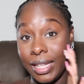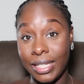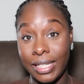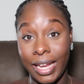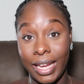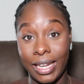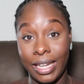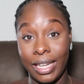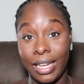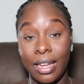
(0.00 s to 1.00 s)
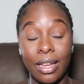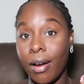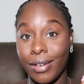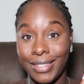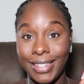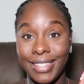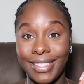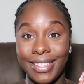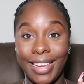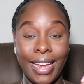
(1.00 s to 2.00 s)
this Canon R6
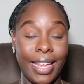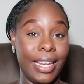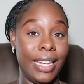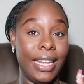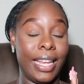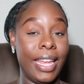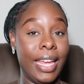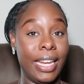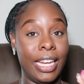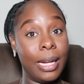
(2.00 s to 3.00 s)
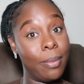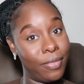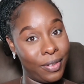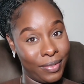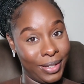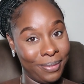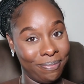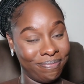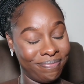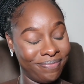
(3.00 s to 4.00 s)
and then the Canon M50.
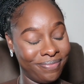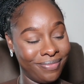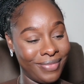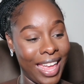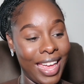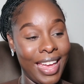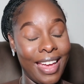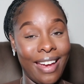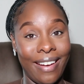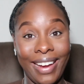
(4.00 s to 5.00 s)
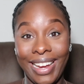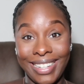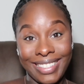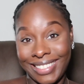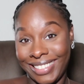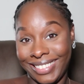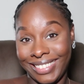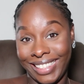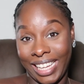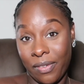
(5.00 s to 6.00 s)
All right,
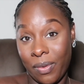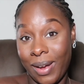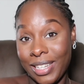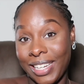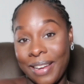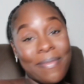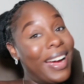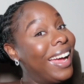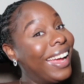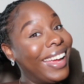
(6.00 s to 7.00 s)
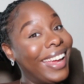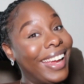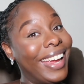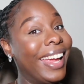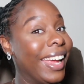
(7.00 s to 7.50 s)
thank you for watching. Bye.